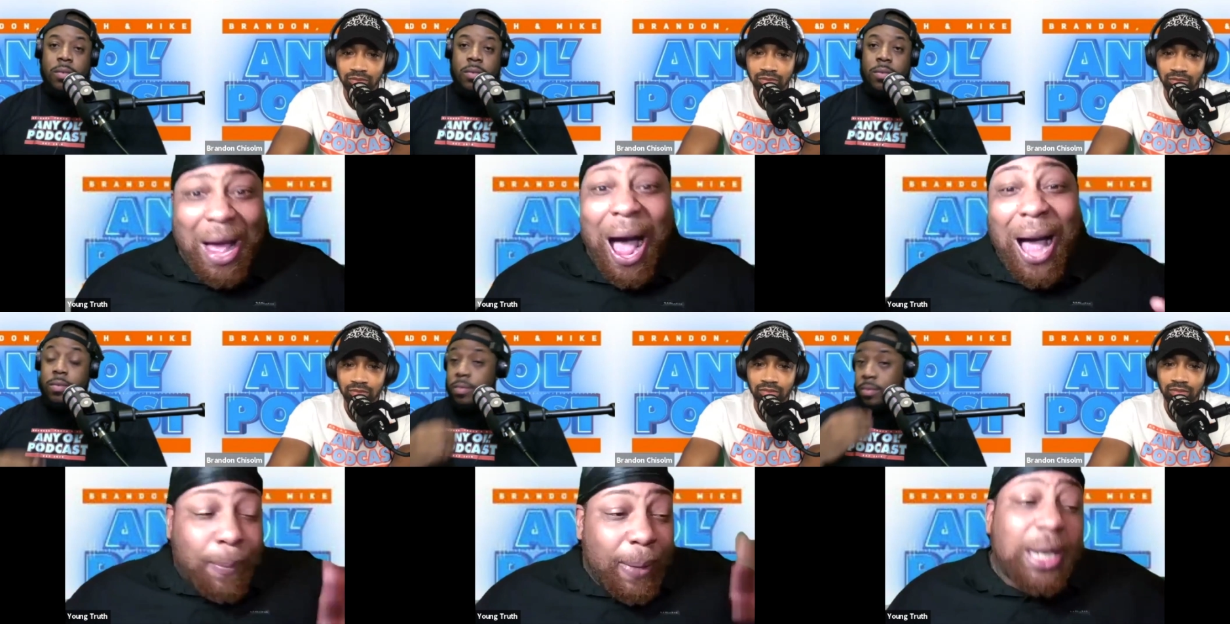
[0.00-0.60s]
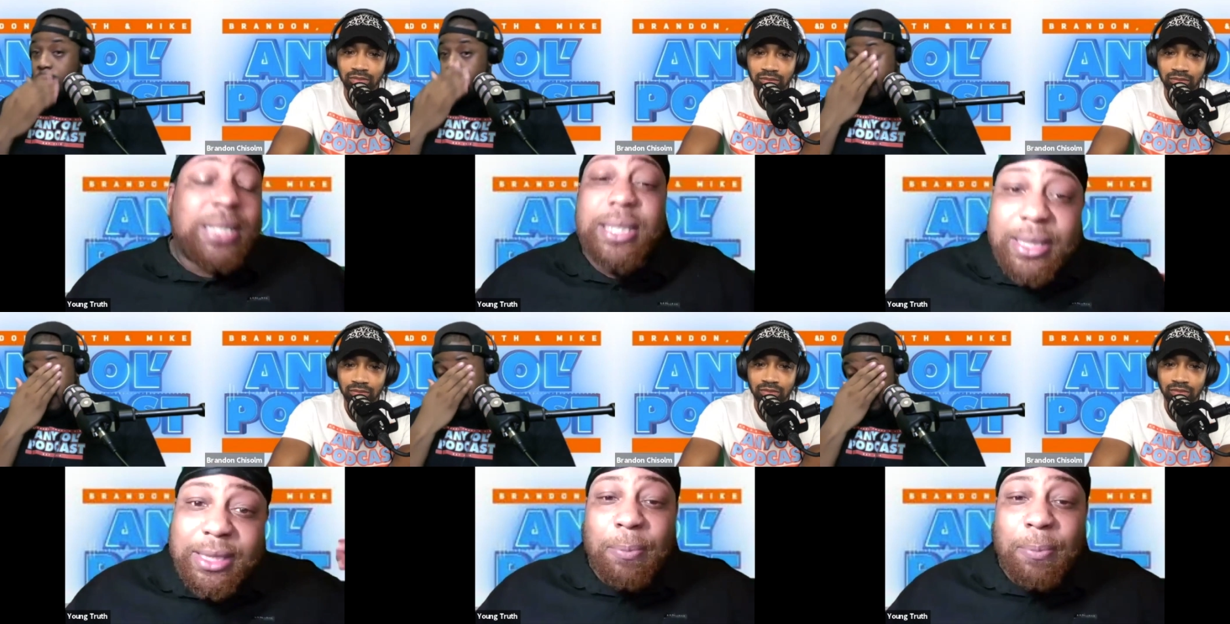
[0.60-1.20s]
Speaker 1: I could be listening to
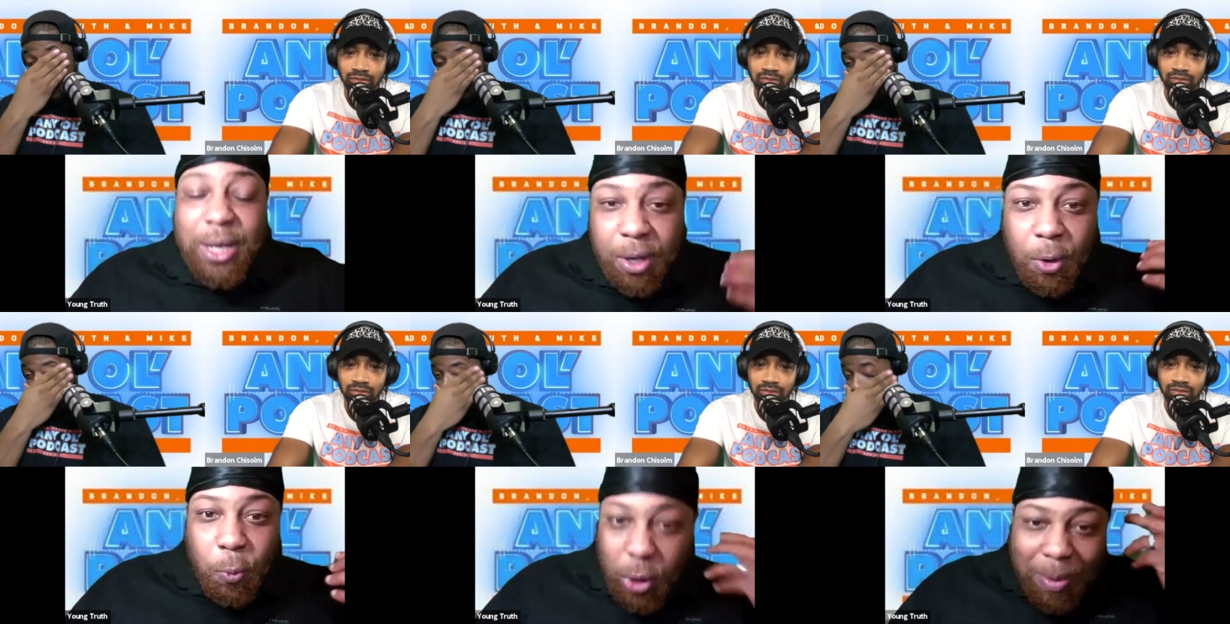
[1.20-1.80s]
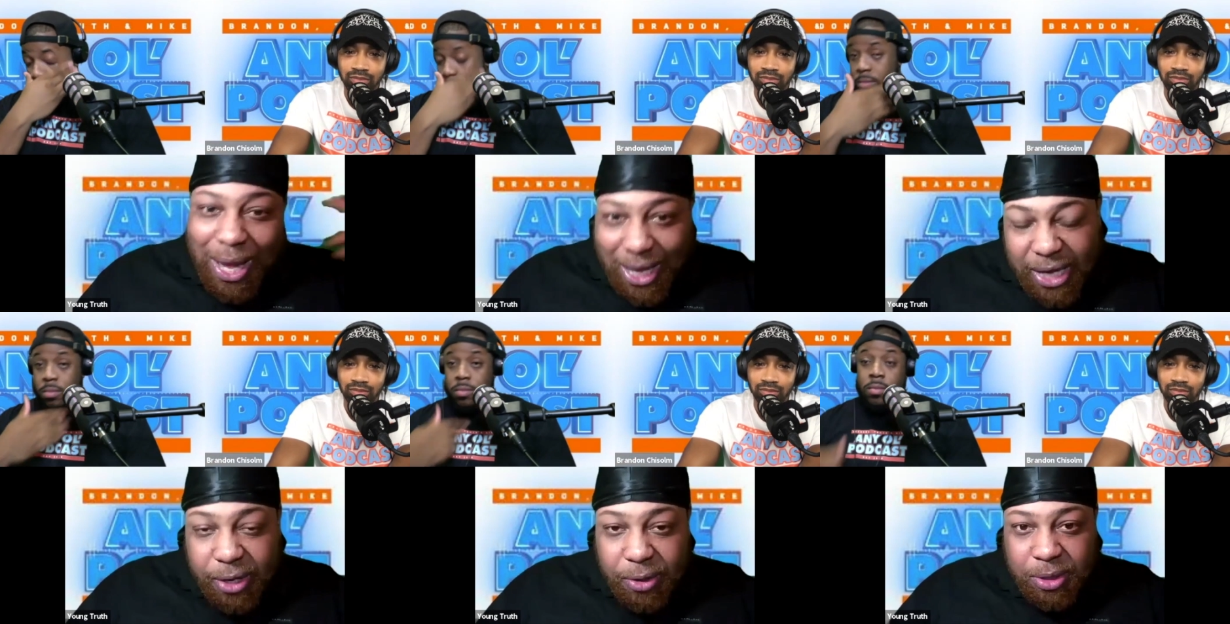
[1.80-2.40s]
something with my
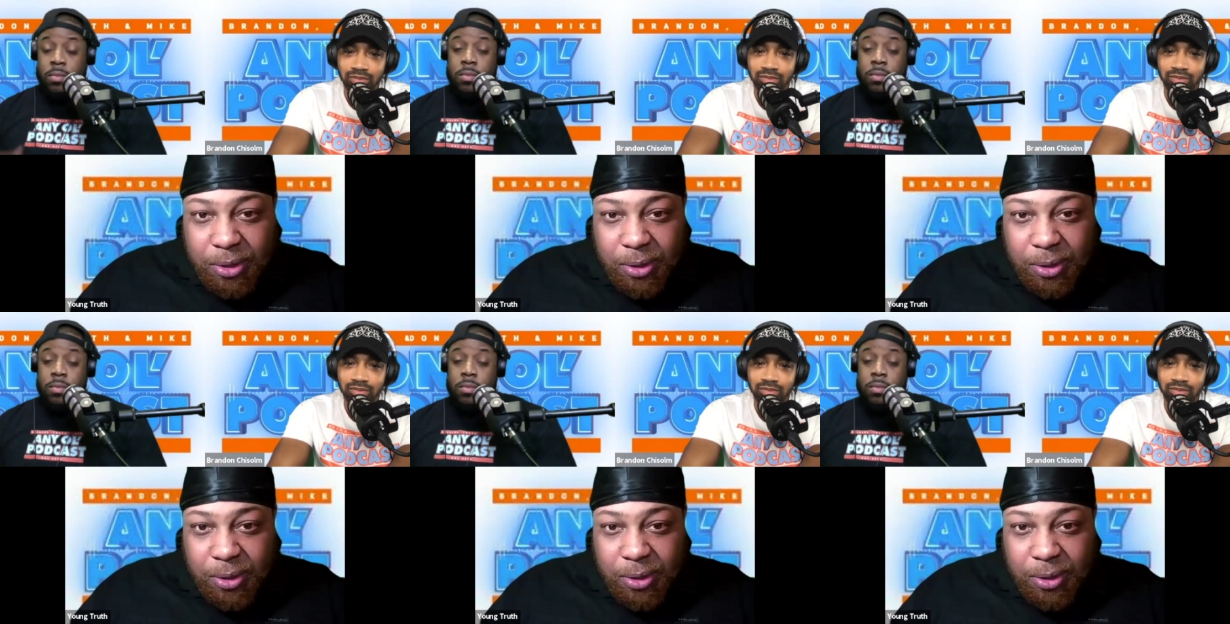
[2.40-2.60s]
ears